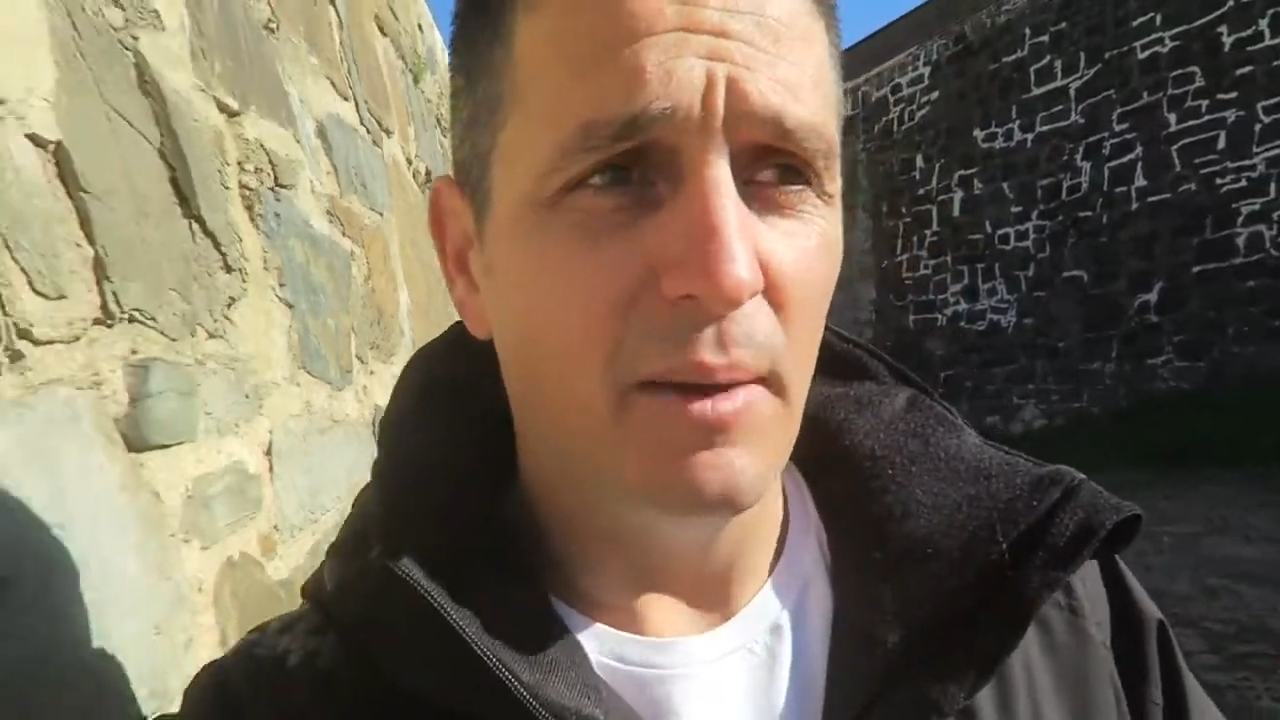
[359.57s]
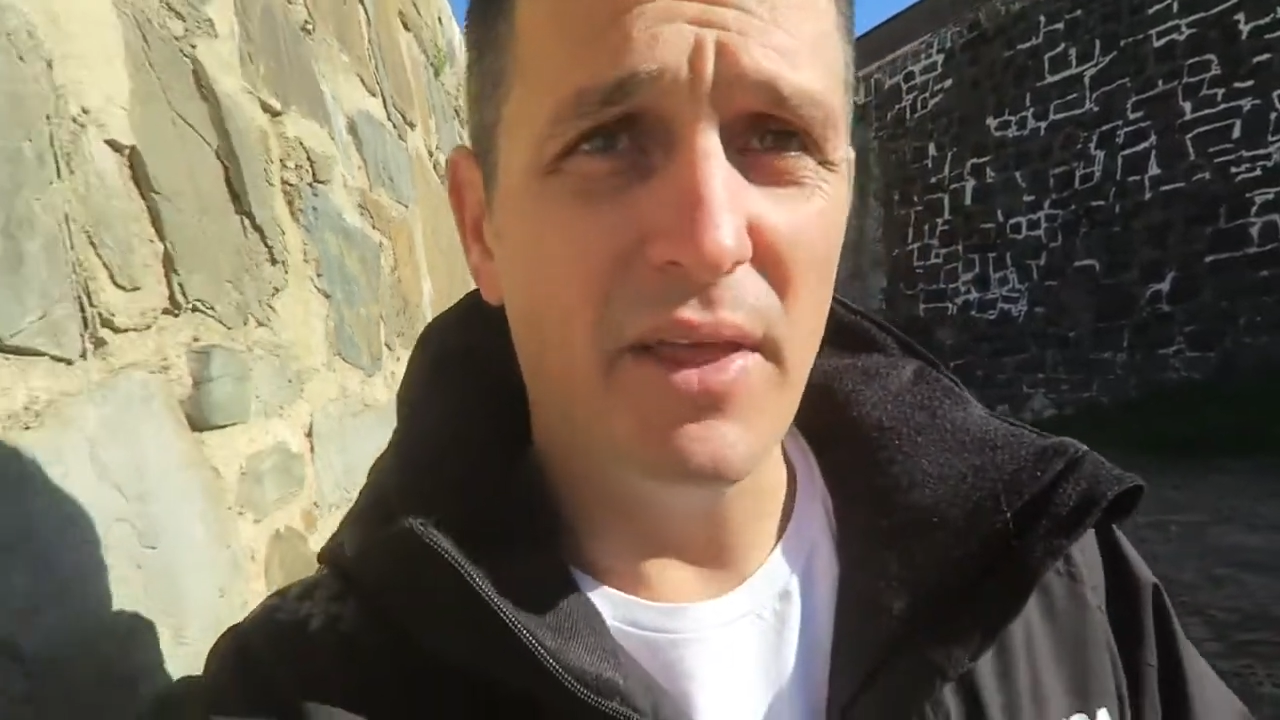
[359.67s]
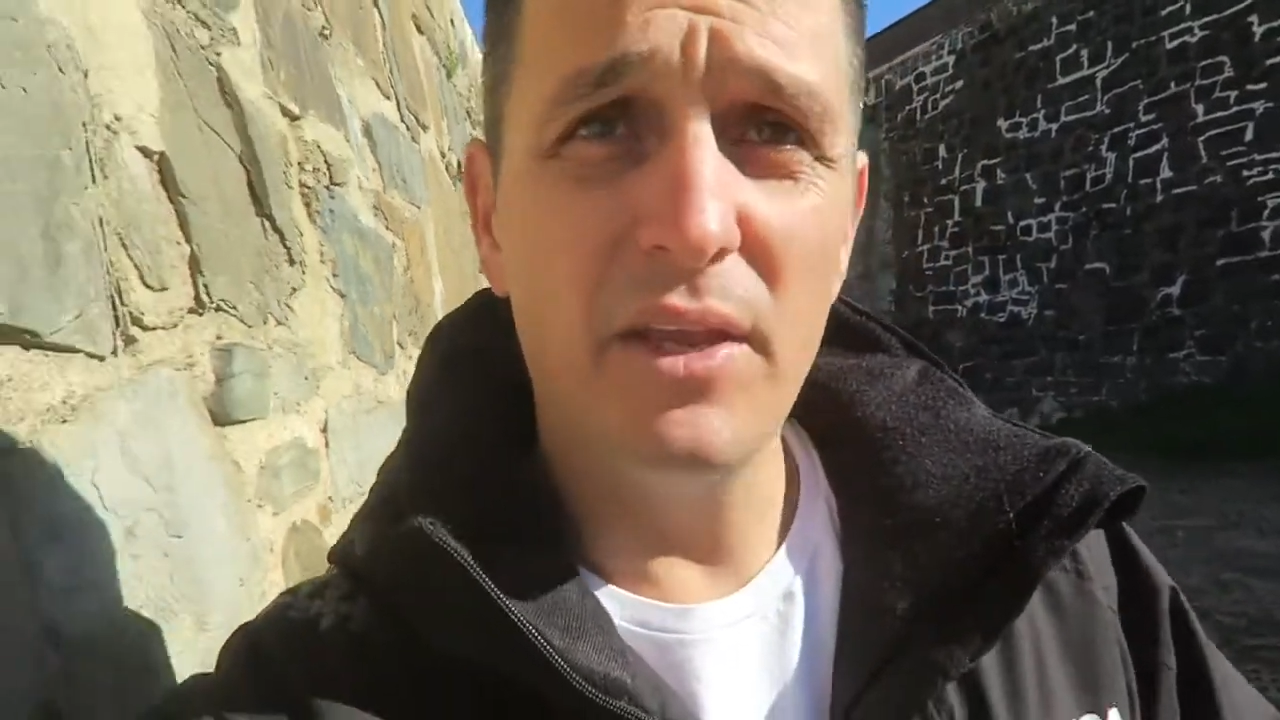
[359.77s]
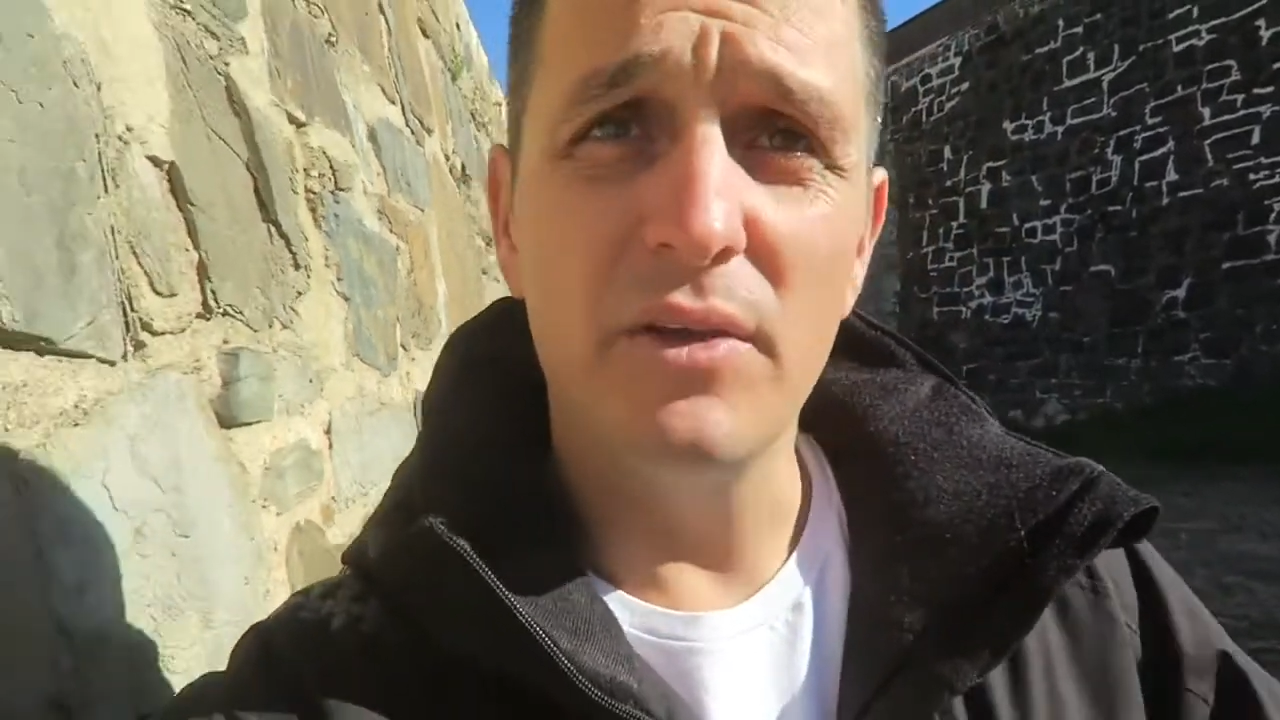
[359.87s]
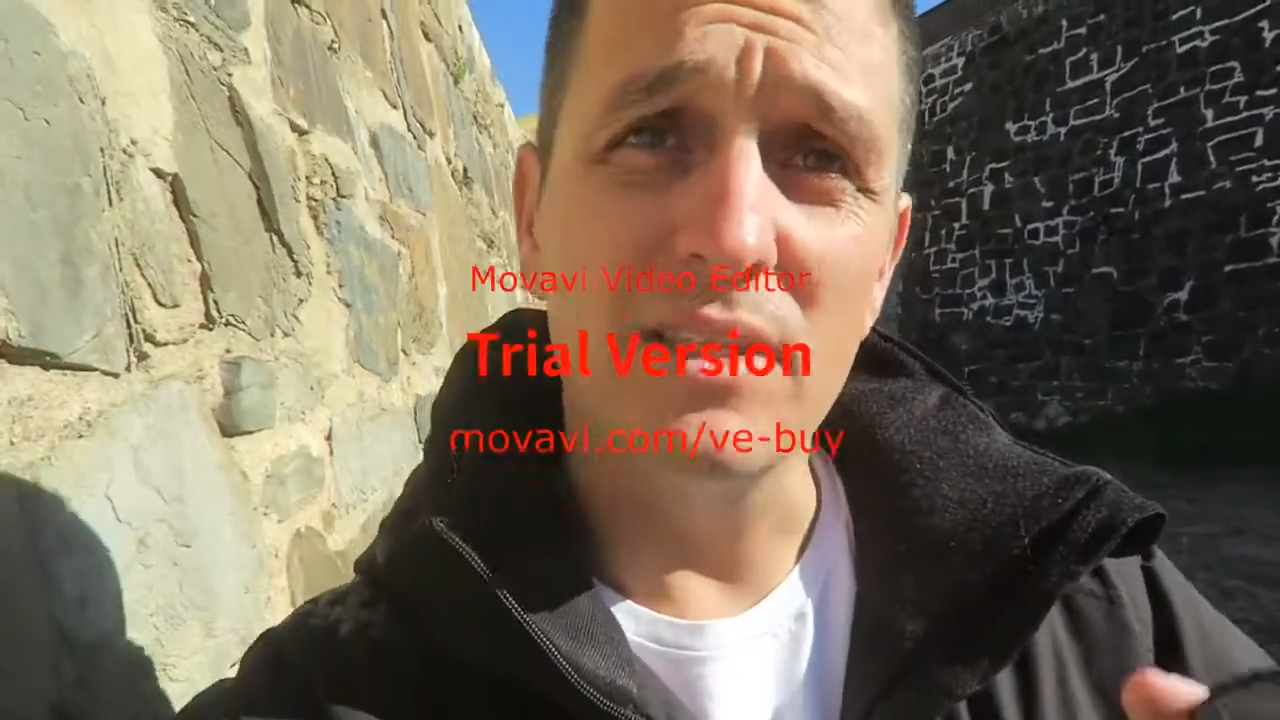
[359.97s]

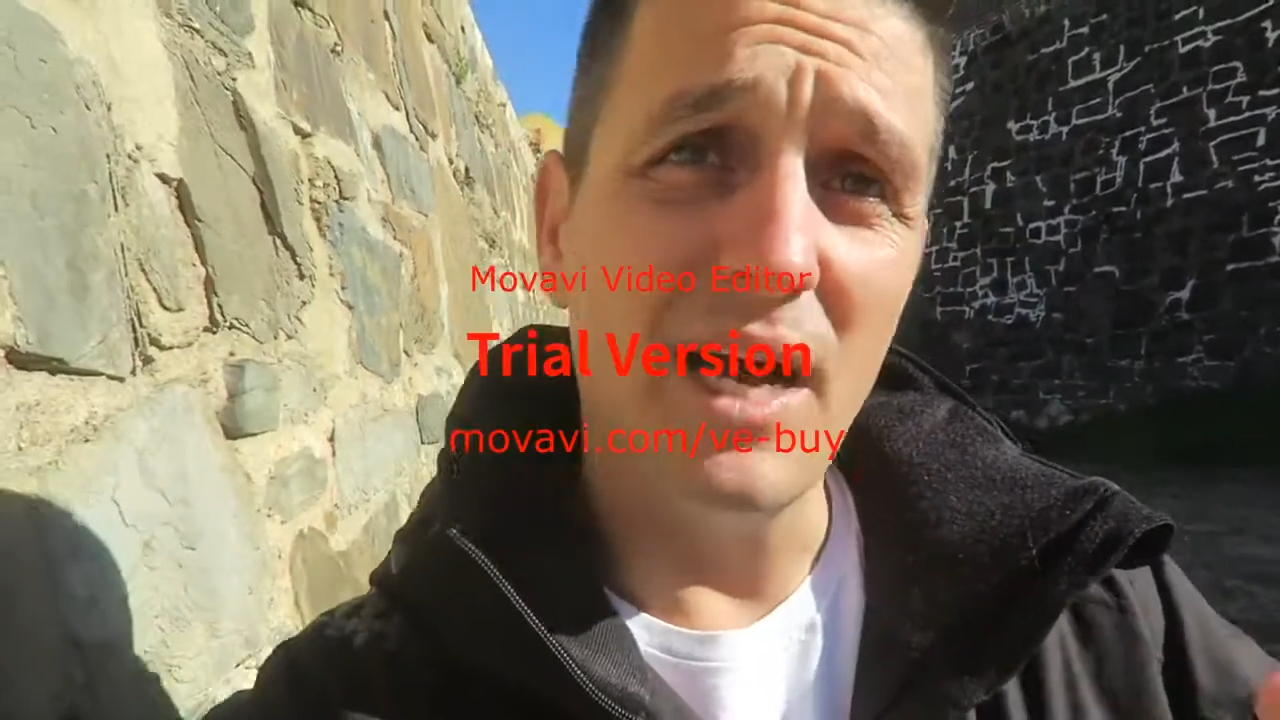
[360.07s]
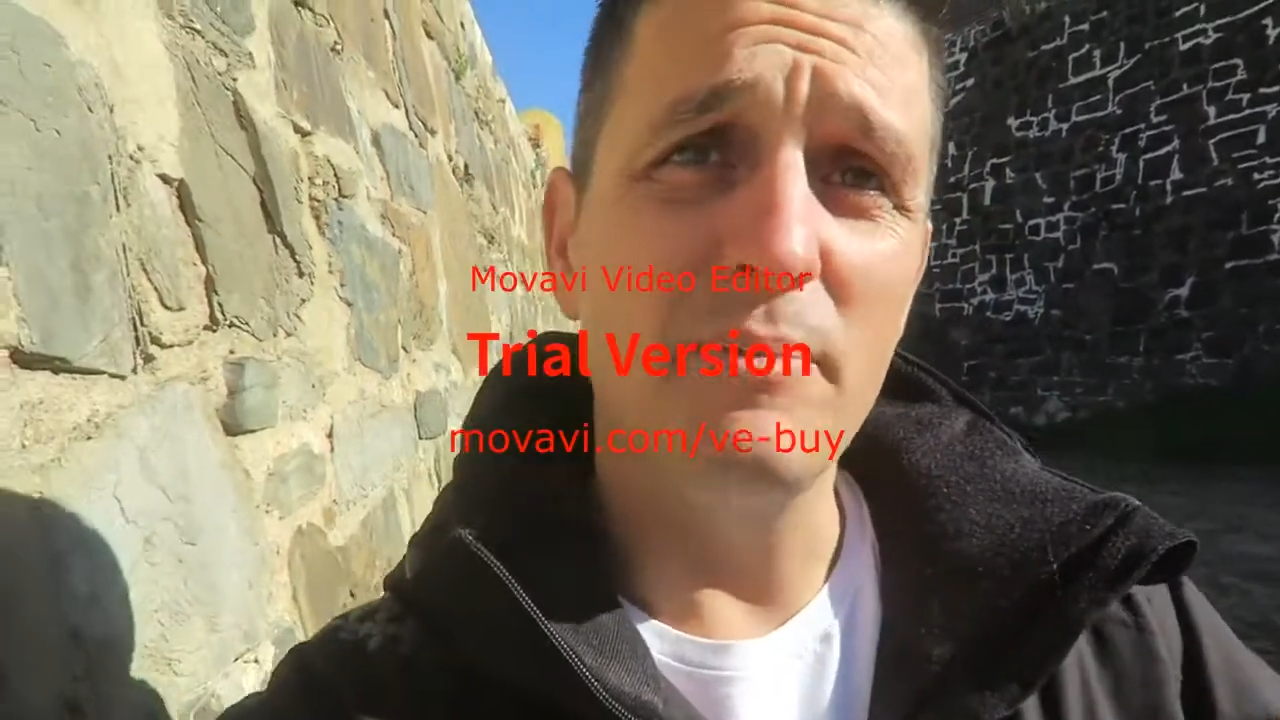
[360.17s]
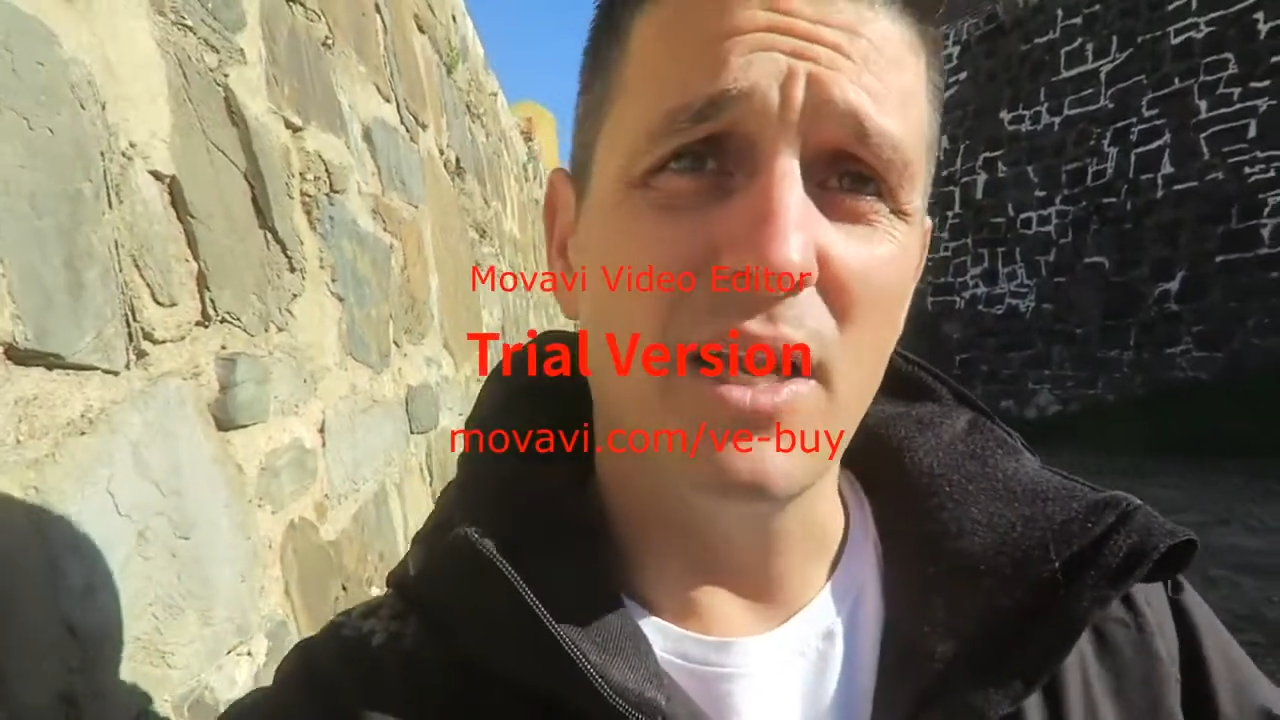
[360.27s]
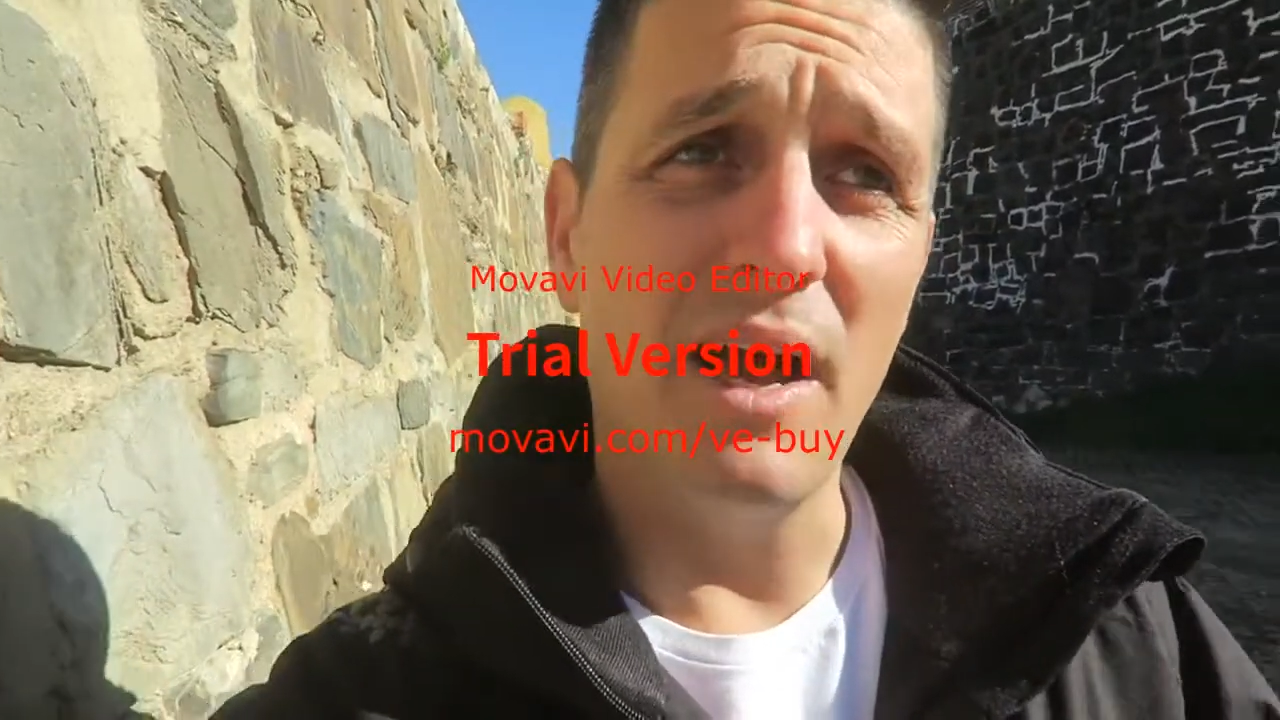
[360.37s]
Thank you to the Times